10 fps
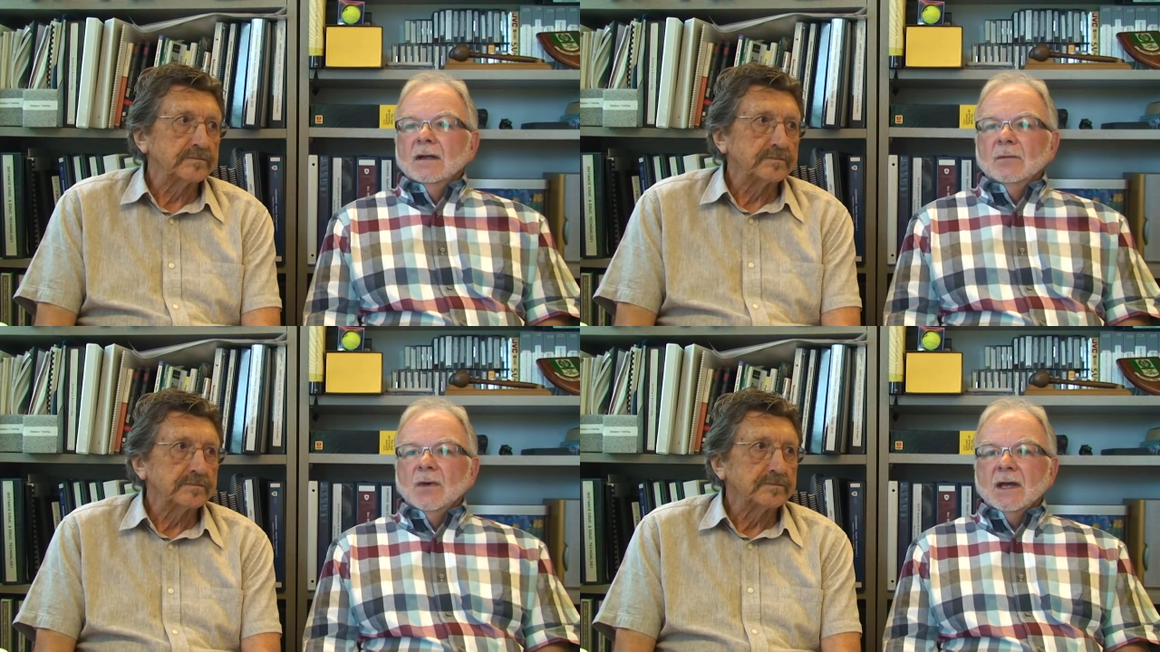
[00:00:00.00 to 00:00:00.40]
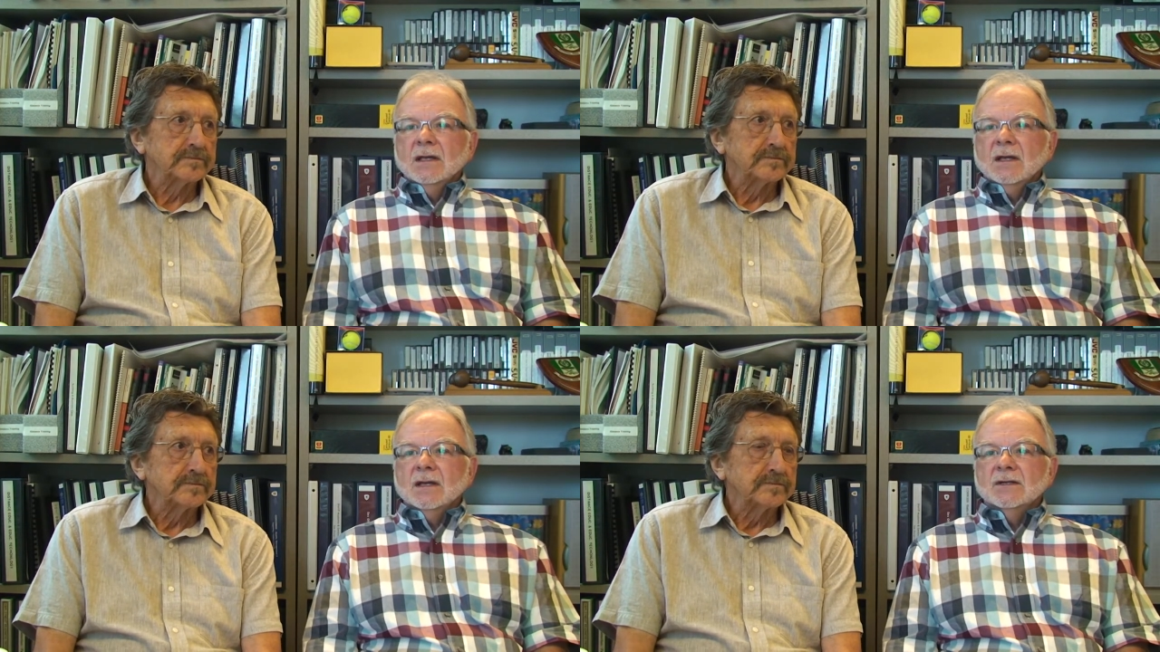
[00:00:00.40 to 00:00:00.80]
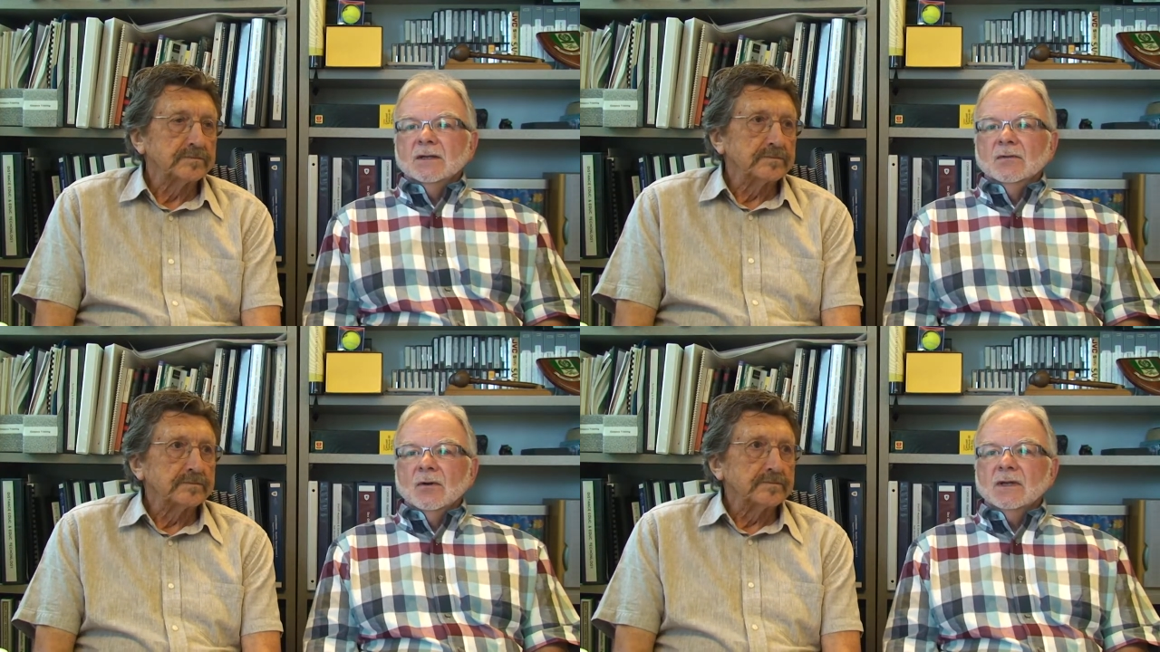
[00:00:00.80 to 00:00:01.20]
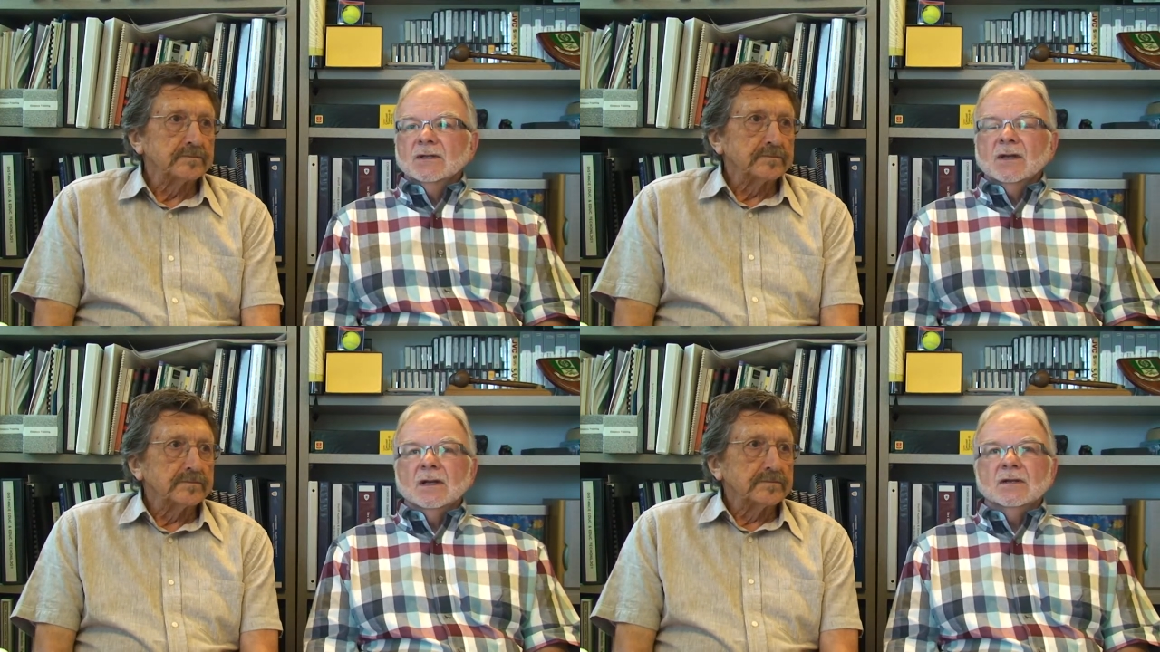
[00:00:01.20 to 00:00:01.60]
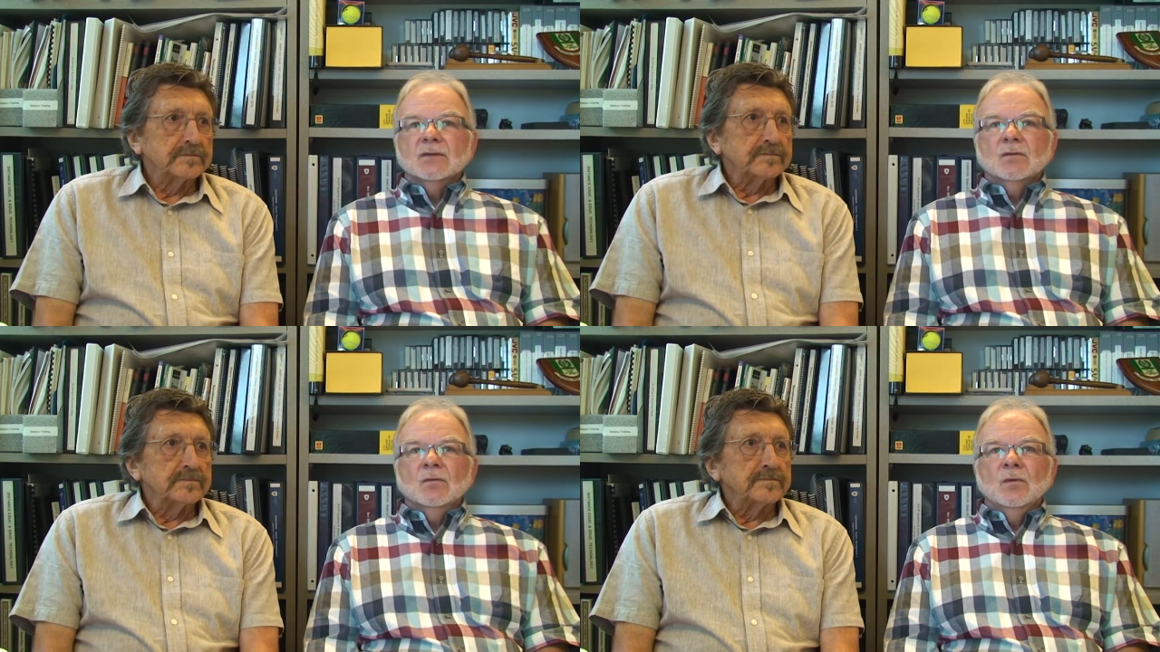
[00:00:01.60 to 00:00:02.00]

Speaker 1: In my case and Roy's case,